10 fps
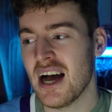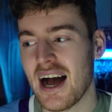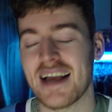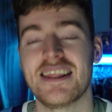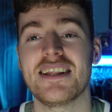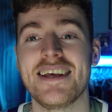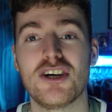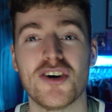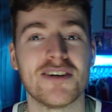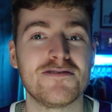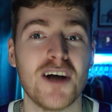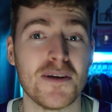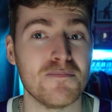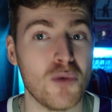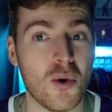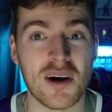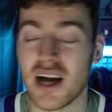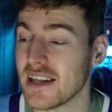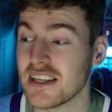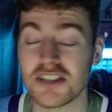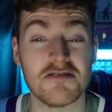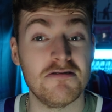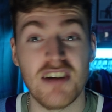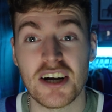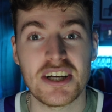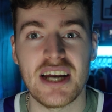I think they could have done more. I think it's very